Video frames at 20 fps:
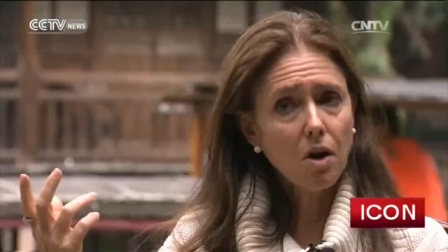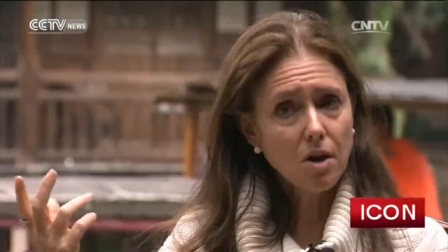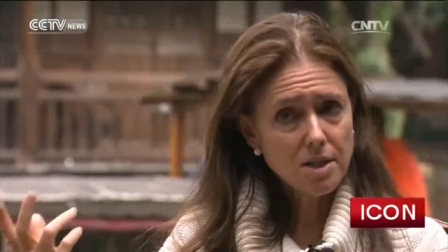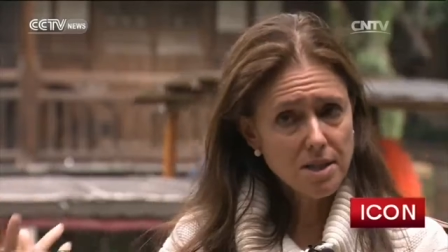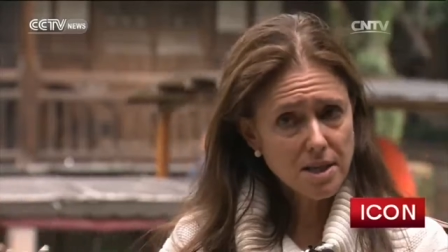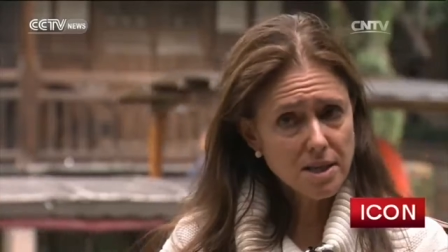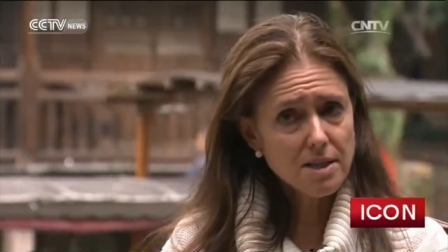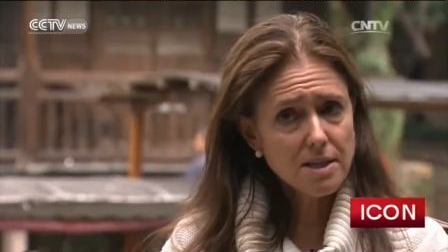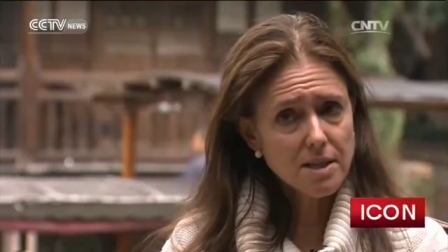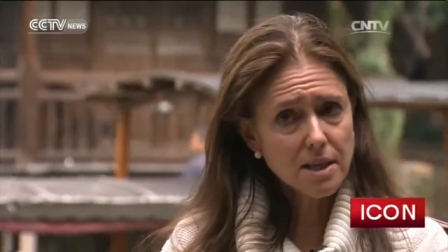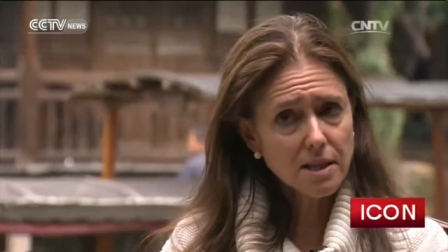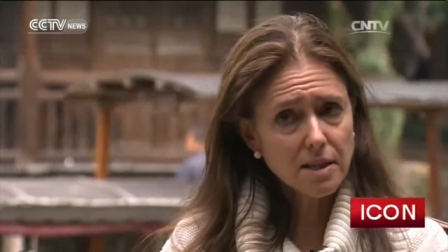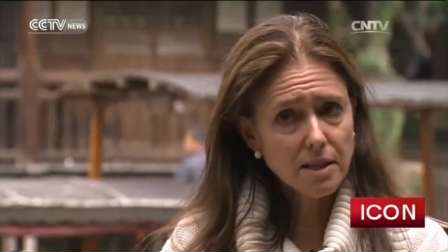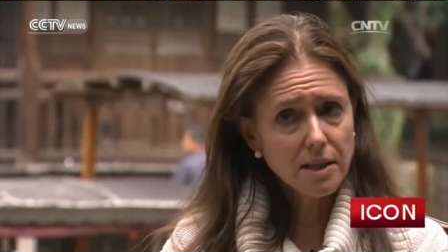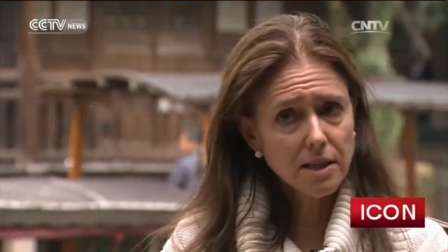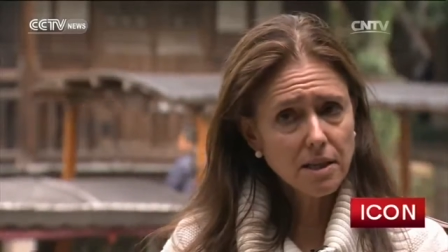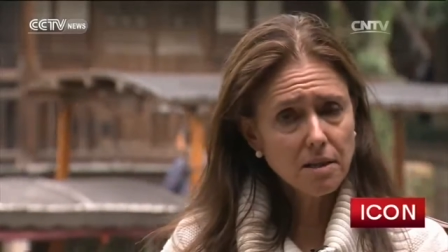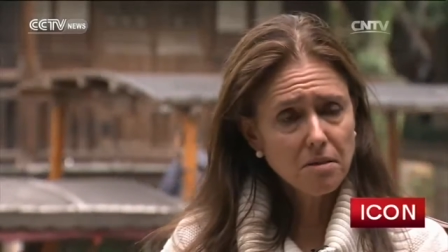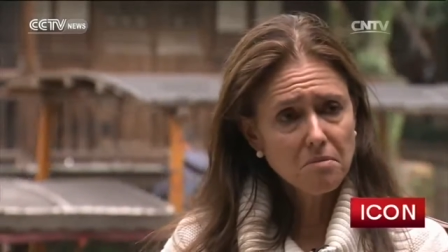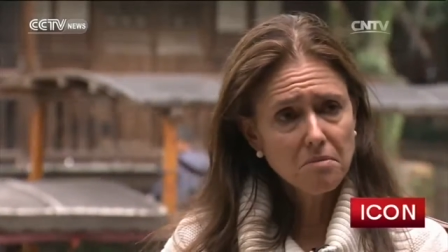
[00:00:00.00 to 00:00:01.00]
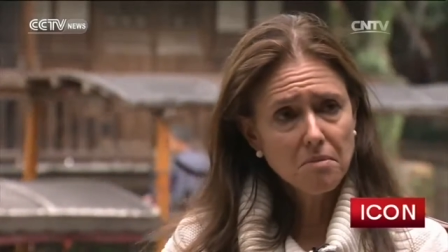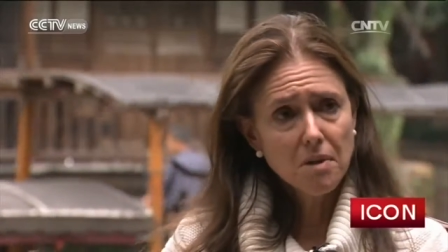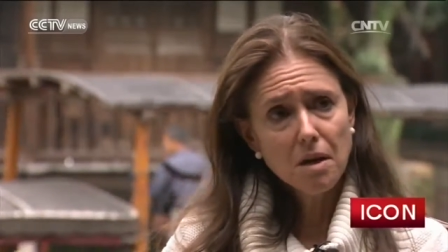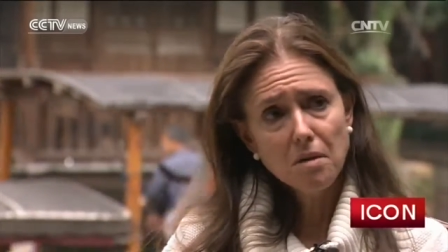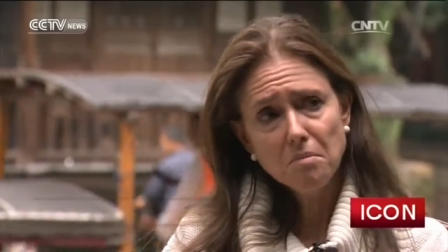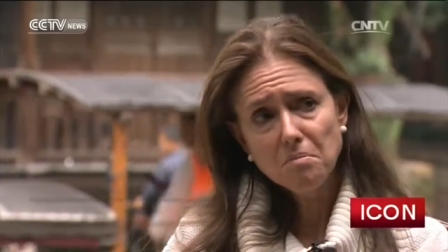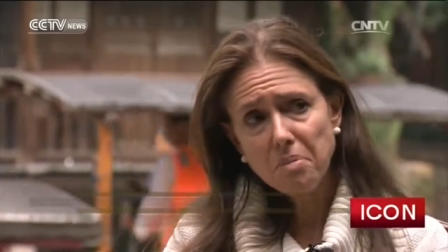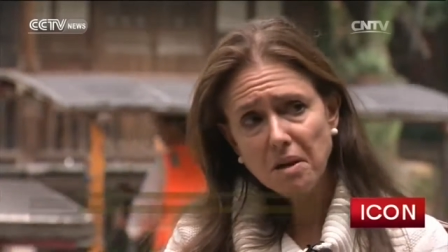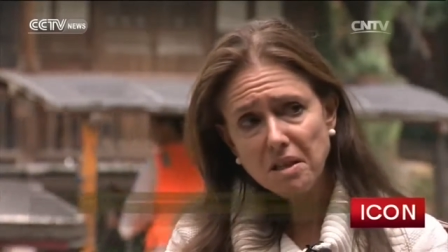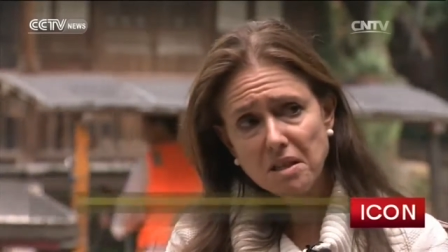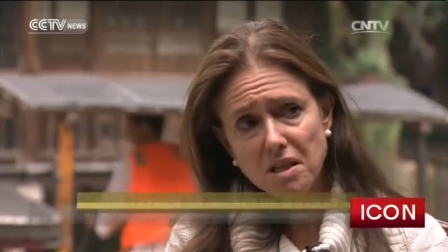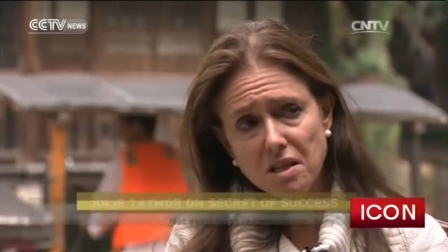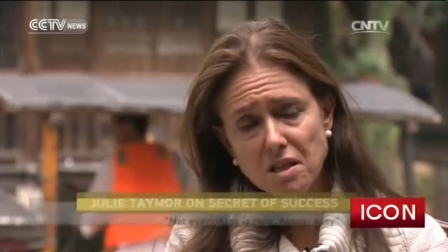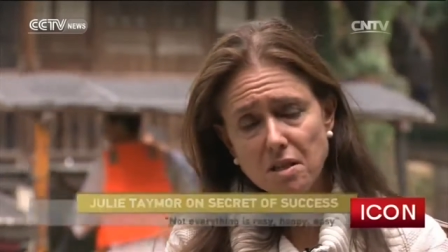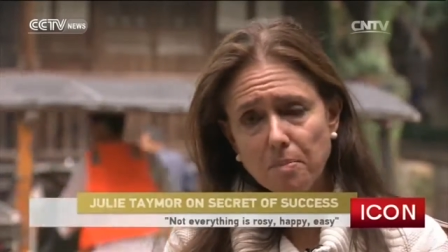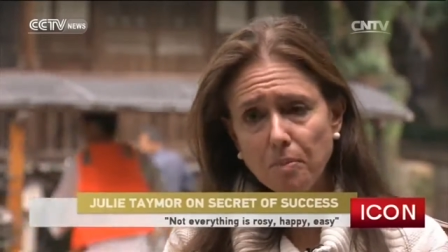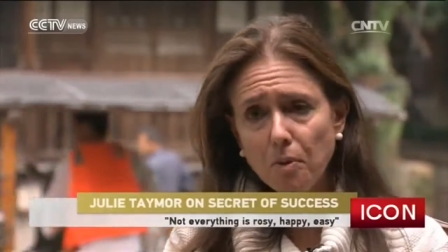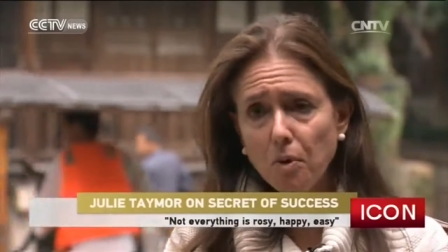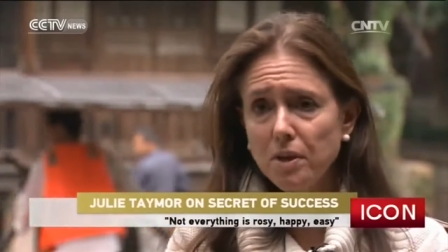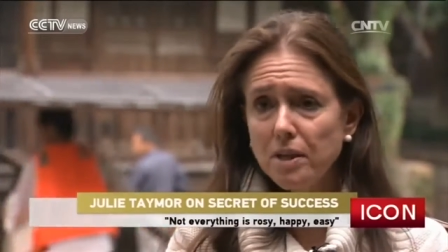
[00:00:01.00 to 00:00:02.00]
artistically, but
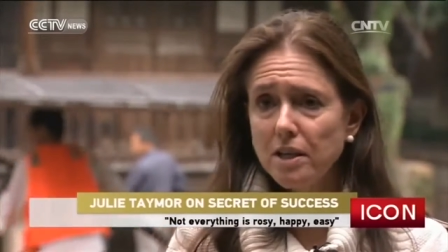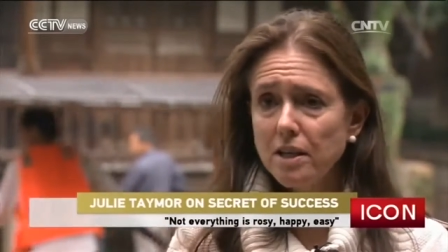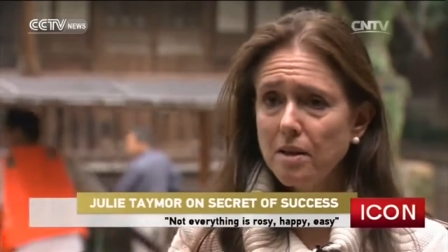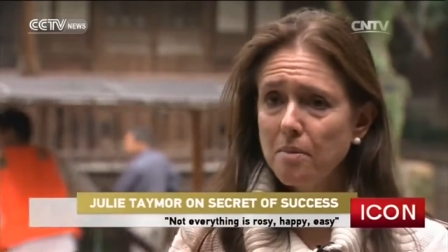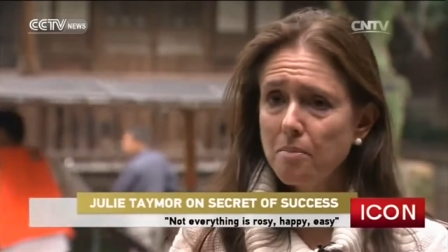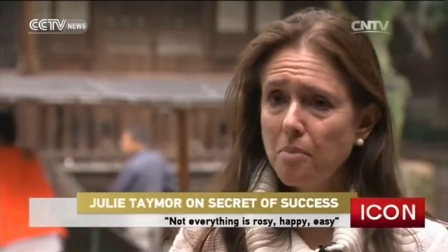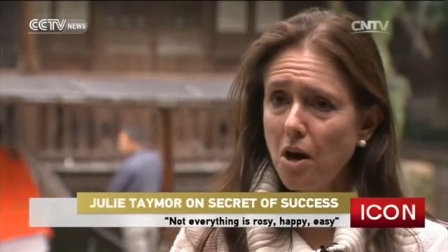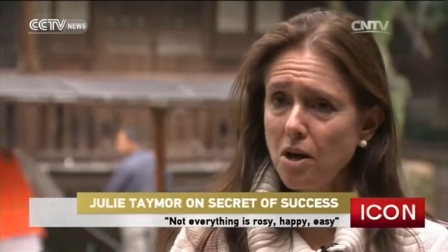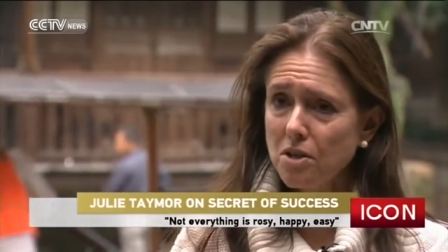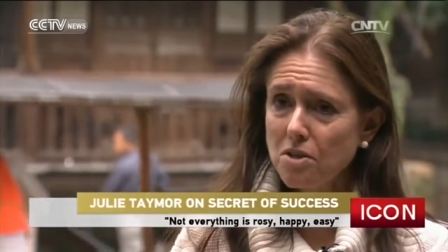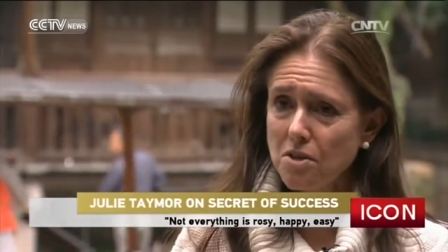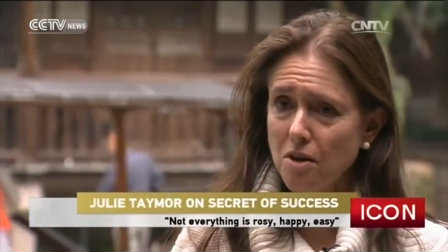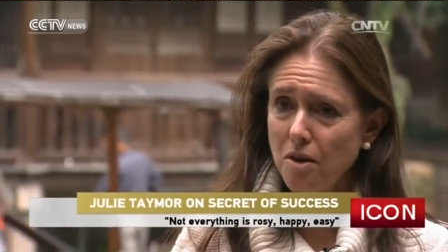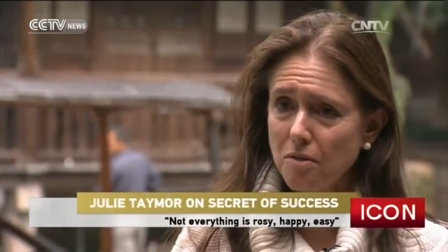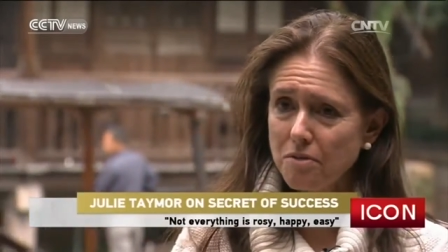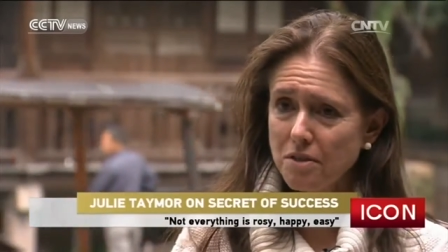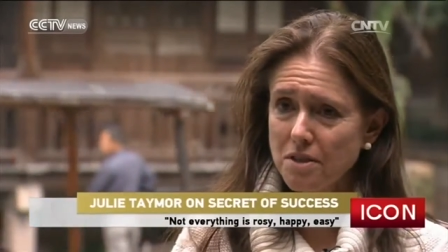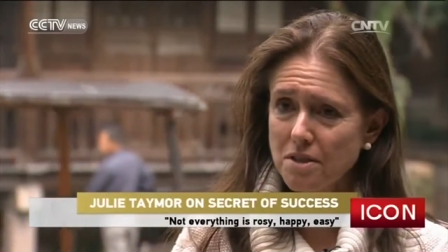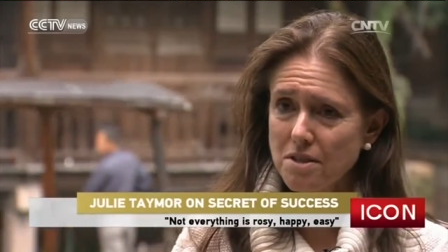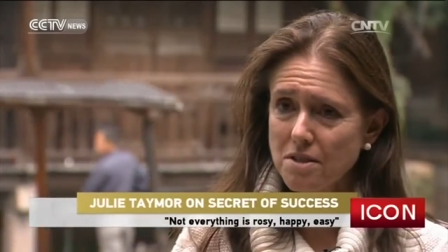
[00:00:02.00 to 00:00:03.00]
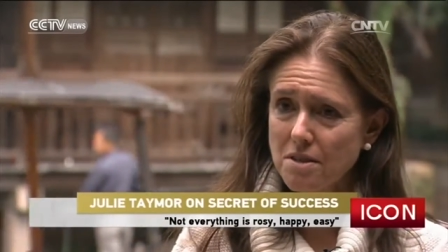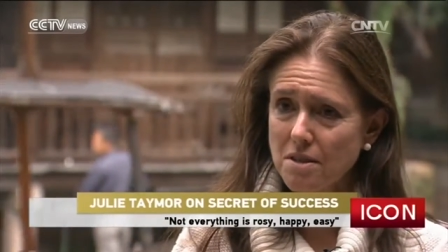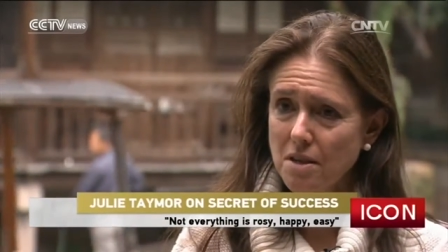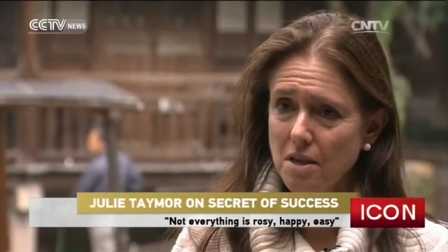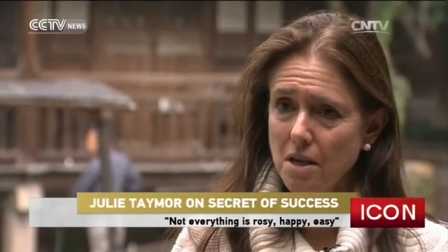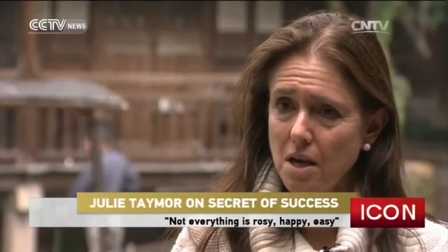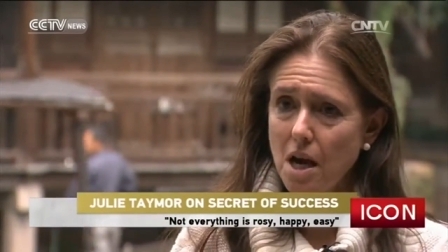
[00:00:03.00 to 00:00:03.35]
disappointing in box office.